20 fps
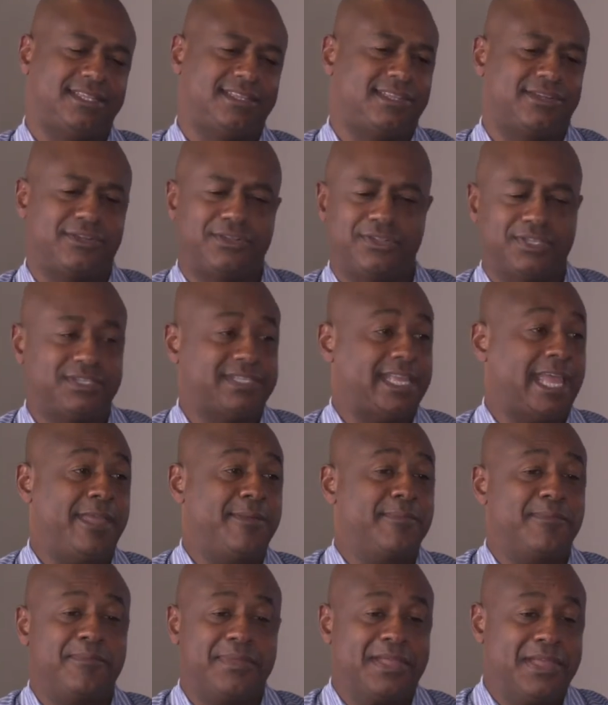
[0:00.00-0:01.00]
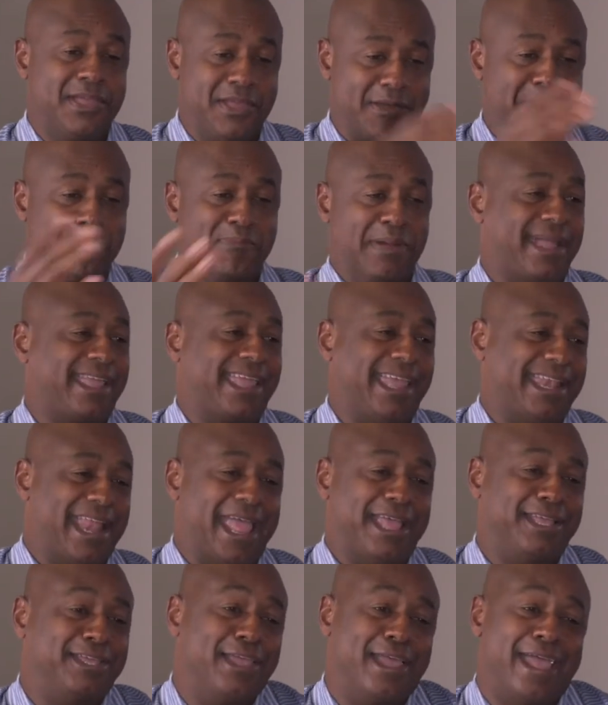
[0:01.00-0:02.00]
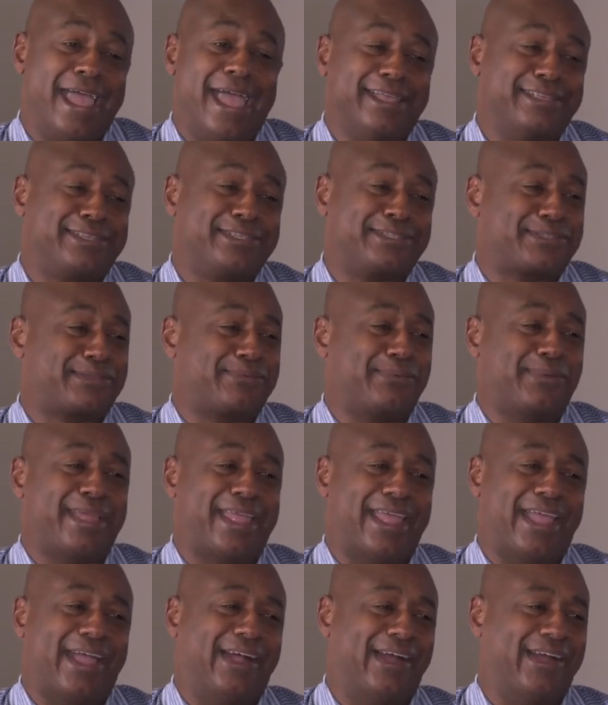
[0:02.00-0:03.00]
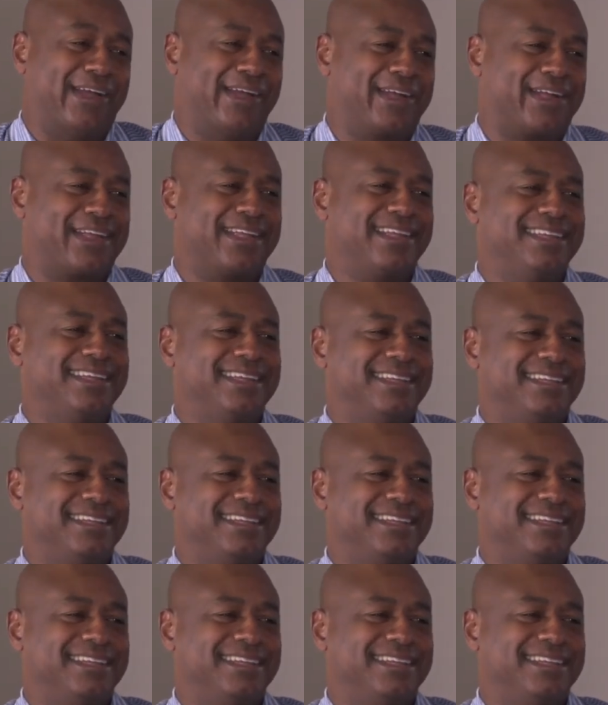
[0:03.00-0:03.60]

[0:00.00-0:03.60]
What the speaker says: They're in the same bucket as we are.